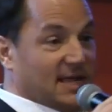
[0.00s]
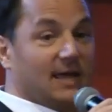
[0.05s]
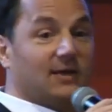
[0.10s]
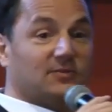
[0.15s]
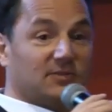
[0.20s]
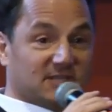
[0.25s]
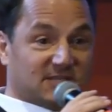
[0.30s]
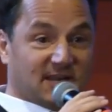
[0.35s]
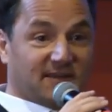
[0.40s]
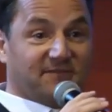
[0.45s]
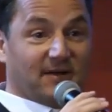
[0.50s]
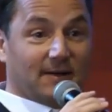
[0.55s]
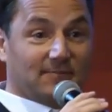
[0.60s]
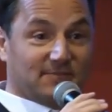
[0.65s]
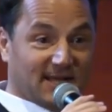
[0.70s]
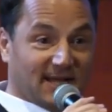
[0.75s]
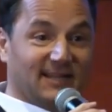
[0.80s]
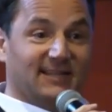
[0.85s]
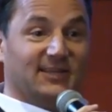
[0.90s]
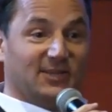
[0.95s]
take the stuff I'm
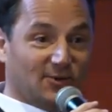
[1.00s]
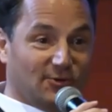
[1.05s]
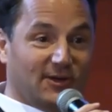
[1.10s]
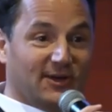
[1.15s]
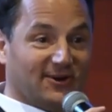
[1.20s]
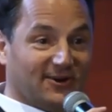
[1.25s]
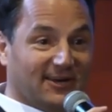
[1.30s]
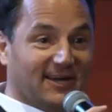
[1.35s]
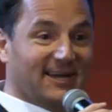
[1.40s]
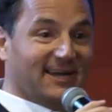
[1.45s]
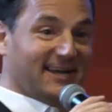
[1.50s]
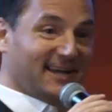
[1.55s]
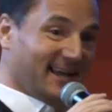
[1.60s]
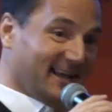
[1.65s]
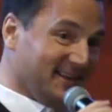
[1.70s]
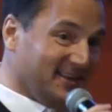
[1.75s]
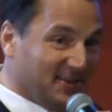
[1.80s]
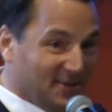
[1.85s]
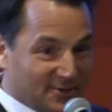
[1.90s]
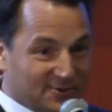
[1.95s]
telling you here
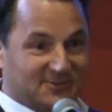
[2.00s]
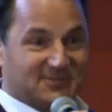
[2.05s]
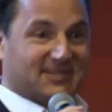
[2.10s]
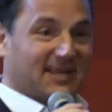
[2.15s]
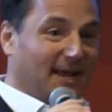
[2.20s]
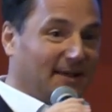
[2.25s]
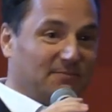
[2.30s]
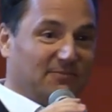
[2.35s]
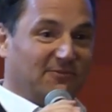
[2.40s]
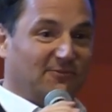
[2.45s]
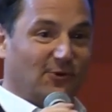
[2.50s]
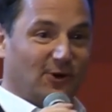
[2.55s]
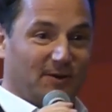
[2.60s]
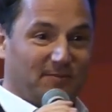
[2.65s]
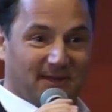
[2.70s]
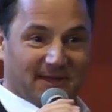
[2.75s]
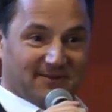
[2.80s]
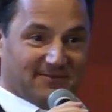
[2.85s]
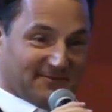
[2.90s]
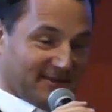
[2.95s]
and use
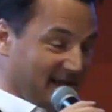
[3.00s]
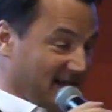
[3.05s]
Typeform,